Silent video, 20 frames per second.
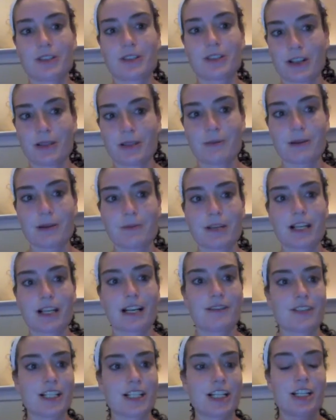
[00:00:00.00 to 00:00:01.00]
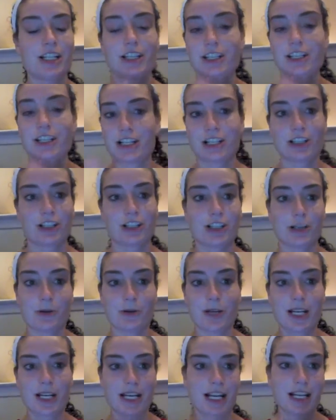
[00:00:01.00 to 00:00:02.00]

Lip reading: starting the BB conversations. I just do it,